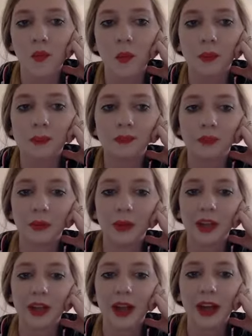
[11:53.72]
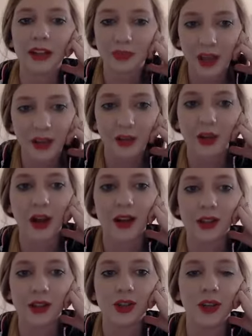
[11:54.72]
And we can kind of like look at
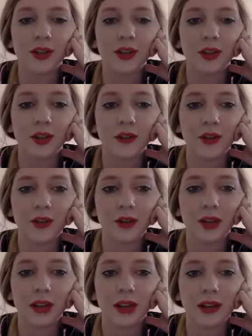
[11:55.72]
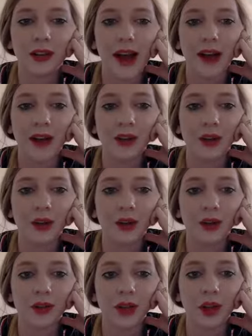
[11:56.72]
each answer individually and add to it or
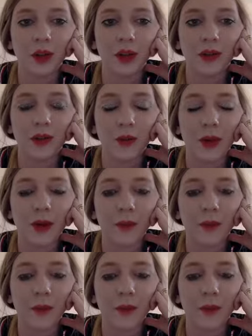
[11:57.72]
take away from it.